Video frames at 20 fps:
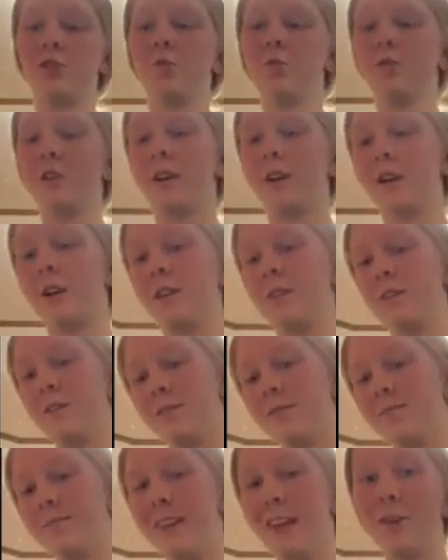
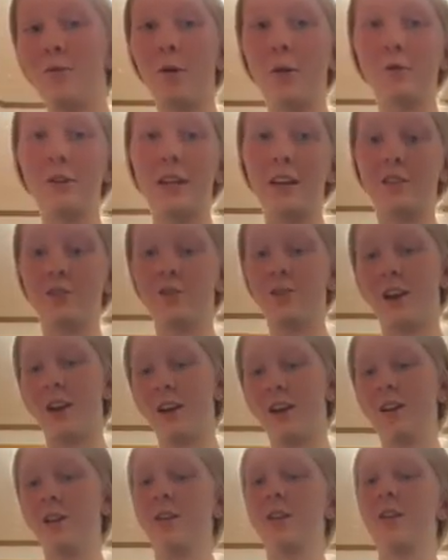won't taste right.
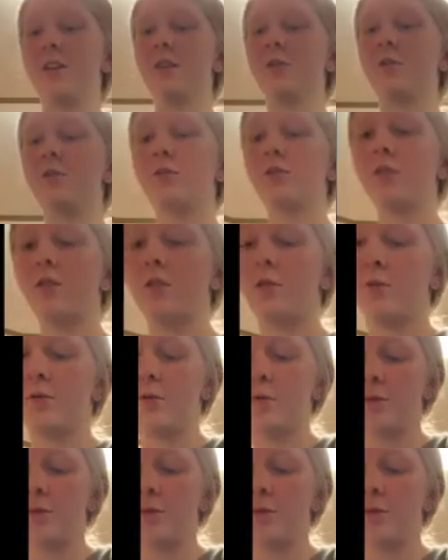So